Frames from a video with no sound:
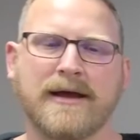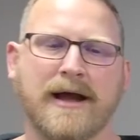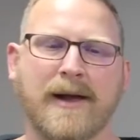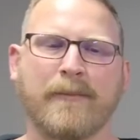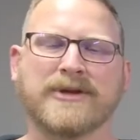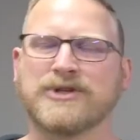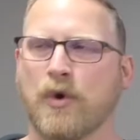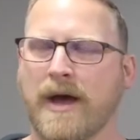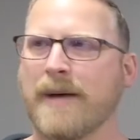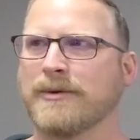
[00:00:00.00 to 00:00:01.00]
But
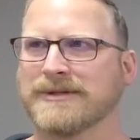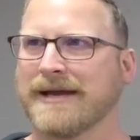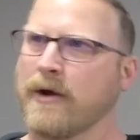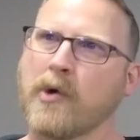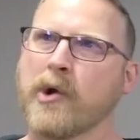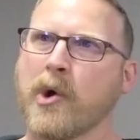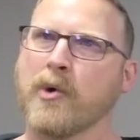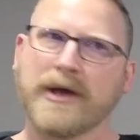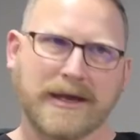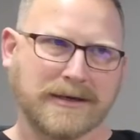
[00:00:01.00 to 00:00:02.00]
Joab was like, oh
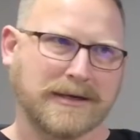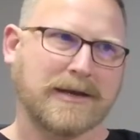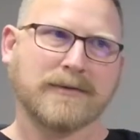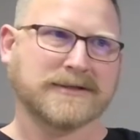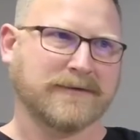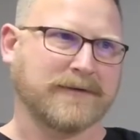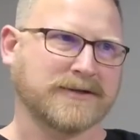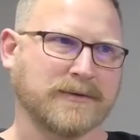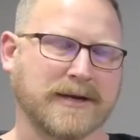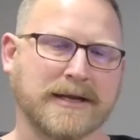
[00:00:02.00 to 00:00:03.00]
no, and he was the
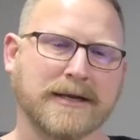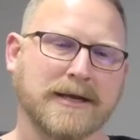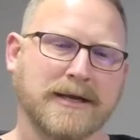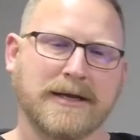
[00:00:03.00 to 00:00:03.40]
first one in